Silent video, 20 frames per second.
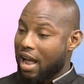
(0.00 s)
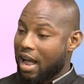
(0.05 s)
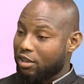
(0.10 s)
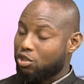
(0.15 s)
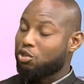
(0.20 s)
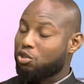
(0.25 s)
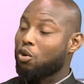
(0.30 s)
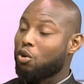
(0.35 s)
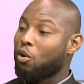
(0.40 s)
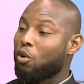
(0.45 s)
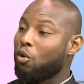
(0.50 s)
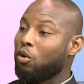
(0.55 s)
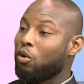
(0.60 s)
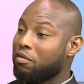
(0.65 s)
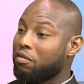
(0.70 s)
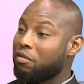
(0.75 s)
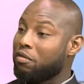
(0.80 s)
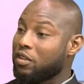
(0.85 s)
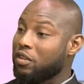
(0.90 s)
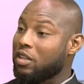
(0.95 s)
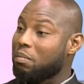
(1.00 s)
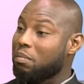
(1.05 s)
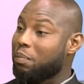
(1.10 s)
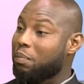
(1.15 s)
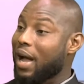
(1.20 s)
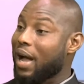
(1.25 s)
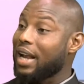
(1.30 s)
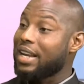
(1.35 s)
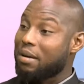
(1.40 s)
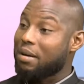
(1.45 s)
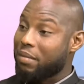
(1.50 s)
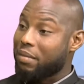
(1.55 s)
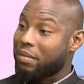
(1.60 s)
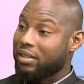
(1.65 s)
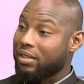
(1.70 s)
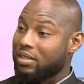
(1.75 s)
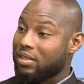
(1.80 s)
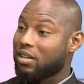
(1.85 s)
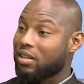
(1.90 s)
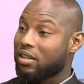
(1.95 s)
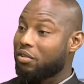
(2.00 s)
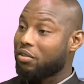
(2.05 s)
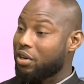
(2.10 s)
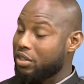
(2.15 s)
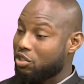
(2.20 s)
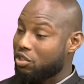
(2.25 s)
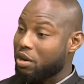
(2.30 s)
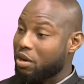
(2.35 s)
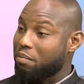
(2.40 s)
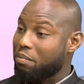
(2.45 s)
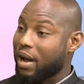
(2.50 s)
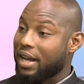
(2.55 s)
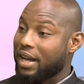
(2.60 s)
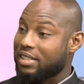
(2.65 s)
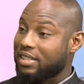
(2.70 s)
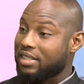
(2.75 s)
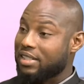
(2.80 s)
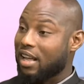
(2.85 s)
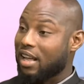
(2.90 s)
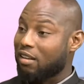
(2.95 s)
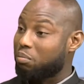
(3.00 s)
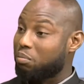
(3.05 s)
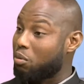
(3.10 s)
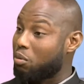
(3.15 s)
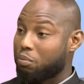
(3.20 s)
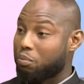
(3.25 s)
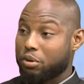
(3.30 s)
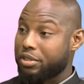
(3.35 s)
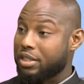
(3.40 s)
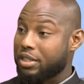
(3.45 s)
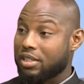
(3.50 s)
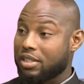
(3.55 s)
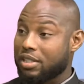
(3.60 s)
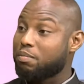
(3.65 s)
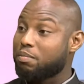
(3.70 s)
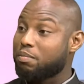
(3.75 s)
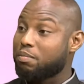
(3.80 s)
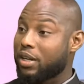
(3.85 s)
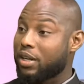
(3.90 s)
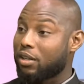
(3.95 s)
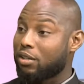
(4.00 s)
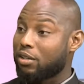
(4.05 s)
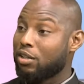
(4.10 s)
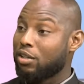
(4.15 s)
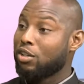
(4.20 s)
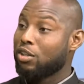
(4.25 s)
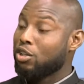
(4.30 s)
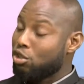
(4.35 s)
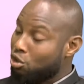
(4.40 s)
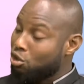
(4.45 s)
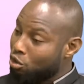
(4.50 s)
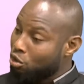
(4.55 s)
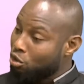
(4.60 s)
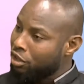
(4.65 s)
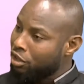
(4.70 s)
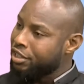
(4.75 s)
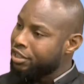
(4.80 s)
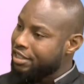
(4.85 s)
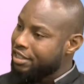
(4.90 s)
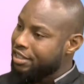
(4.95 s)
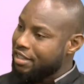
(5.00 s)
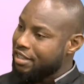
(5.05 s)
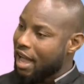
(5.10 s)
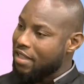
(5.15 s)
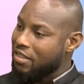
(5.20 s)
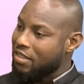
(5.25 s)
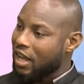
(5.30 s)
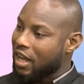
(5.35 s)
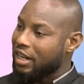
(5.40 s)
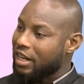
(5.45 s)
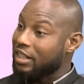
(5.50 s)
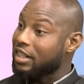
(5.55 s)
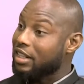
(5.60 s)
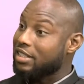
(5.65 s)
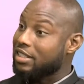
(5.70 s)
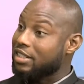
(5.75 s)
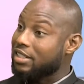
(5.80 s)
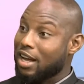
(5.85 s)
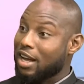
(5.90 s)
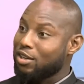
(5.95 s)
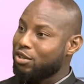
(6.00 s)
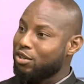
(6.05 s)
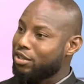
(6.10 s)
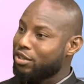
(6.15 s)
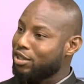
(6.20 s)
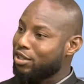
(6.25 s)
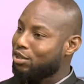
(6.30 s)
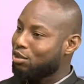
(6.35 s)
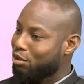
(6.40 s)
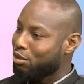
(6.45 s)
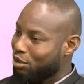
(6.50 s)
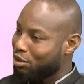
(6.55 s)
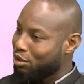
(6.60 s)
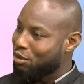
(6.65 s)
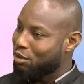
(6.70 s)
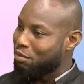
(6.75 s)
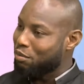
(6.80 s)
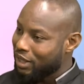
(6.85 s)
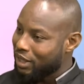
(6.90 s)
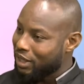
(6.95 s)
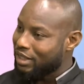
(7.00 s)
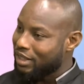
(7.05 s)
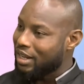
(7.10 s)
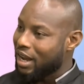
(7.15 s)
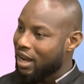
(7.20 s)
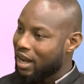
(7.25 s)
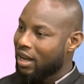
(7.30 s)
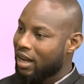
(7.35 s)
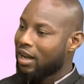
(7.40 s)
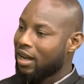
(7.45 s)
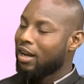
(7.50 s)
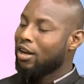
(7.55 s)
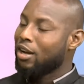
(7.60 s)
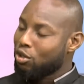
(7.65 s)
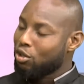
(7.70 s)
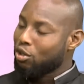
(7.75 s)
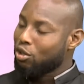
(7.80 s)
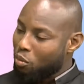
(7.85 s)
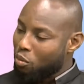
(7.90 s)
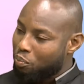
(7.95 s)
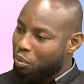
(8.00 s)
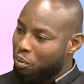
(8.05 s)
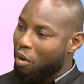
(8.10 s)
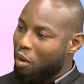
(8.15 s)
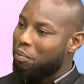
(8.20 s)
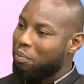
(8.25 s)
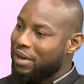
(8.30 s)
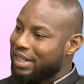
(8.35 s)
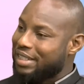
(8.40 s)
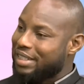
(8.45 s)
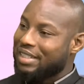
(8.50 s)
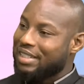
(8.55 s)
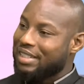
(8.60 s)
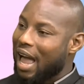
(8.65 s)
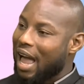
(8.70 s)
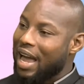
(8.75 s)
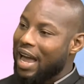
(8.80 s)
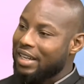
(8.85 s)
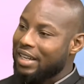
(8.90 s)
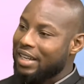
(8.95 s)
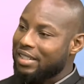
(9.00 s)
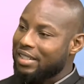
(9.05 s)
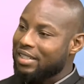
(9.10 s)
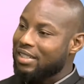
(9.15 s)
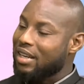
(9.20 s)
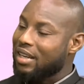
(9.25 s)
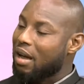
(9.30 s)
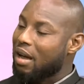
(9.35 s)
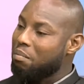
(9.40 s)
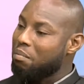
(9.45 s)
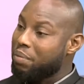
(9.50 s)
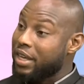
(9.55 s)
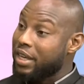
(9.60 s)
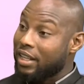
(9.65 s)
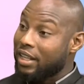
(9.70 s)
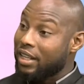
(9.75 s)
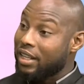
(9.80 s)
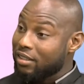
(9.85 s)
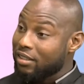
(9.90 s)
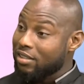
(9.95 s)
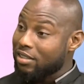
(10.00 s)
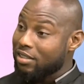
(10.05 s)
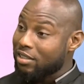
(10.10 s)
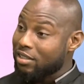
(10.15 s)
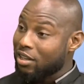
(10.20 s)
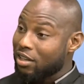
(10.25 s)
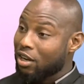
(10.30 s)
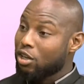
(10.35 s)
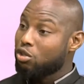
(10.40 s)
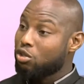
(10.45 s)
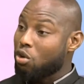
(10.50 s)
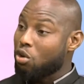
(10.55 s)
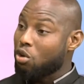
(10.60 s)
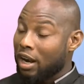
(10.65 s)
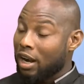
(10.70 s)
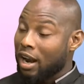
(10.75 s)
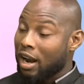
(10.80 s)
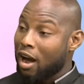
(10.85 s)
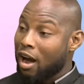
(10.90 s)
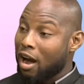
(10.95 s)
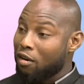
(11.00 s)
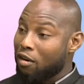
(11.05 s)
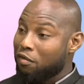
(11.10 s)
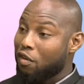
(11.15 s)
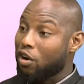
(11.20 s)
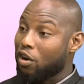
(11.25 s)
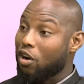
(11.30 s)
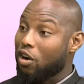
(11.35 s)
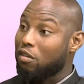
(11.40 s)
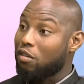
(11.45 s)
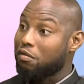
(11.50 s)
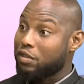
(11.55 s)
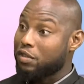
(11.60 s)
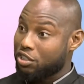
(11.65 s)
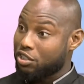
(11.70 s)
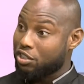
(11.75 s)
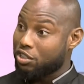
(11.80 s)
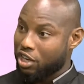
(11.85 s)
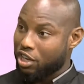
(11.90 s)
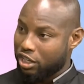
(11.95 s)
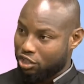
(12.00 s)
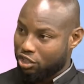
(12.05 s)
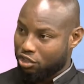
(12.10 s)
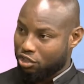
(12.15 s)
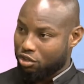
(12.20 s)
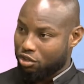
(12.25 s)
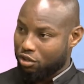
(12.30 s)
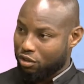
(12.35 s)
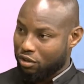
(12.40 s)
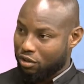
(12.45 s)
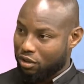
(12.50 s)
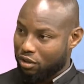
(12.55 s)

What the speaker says: And so even the parliament, the Green Chamber itself, proposing this bill, should understand that it can start using social media to publicize bills, to allow for conversation